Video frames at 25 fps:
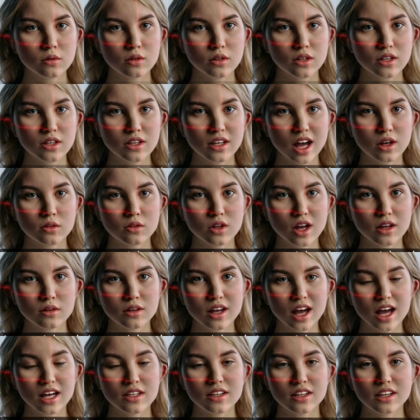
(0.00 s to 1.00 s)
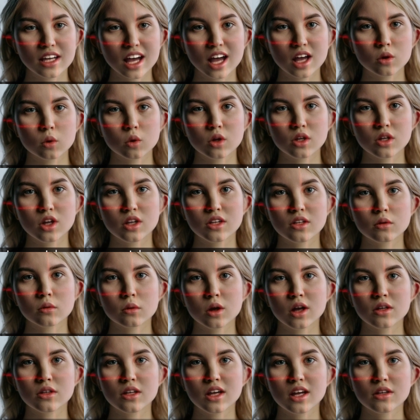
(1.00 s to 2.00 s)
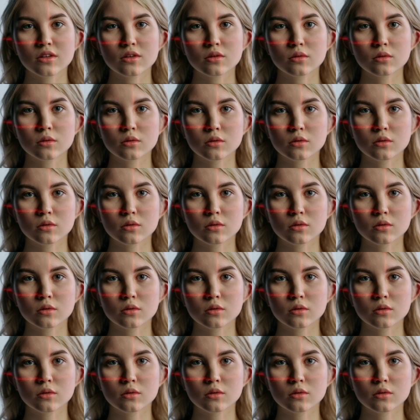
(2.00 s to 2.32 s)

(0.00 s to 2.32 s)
7. It's language independent.